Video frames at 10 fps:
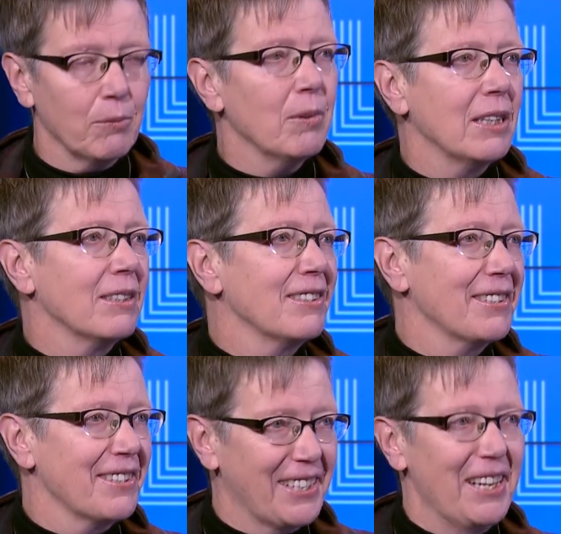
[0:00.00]
What
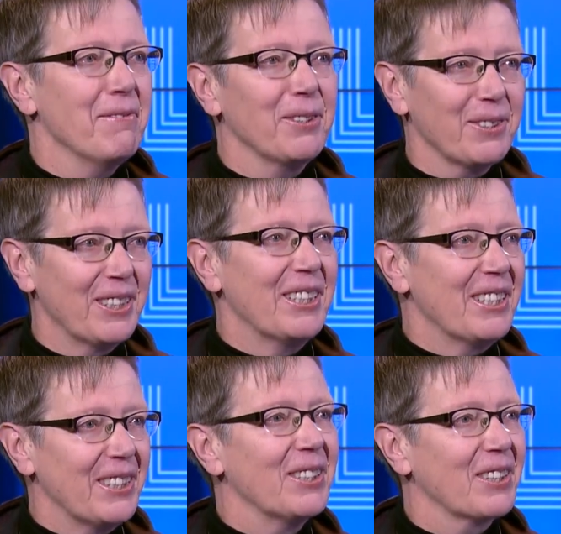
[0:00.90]
does the table
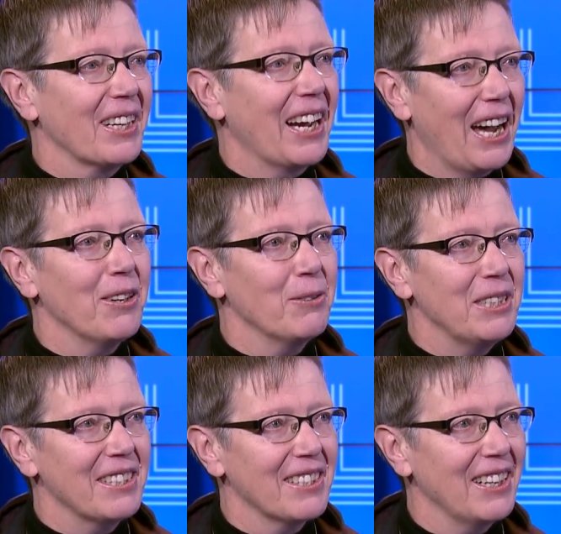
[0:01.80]
look like? How do we
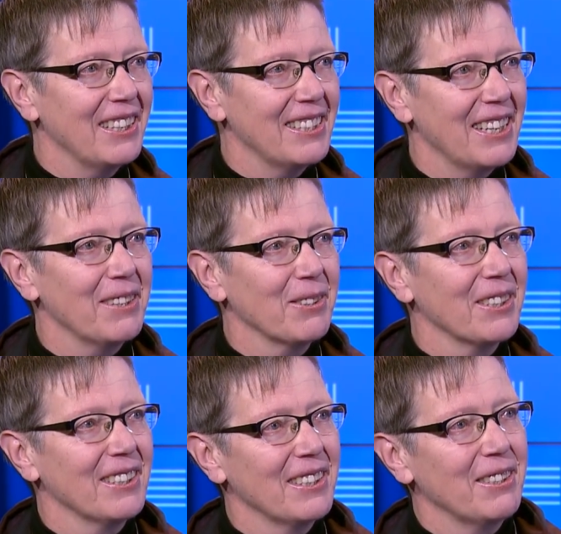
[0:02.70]
design the table? So
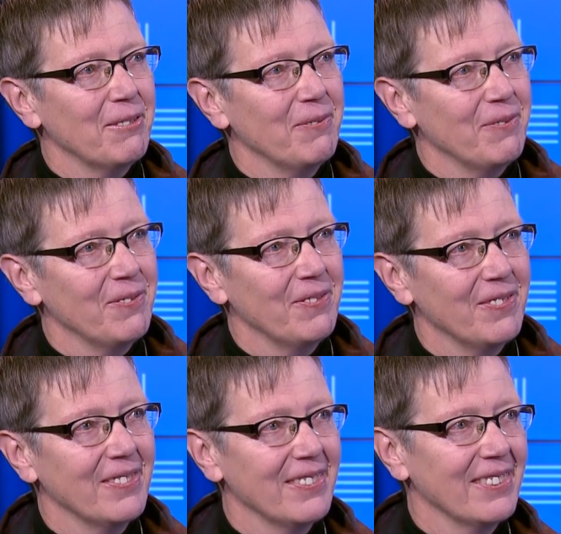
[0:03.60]
more like public
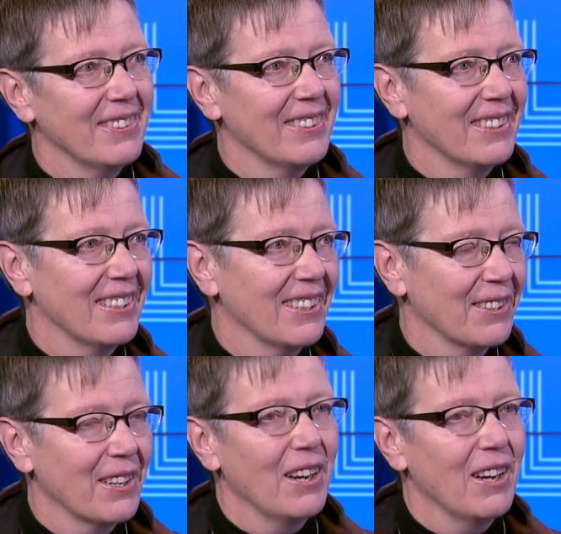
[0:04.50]
assemblies, perhaps.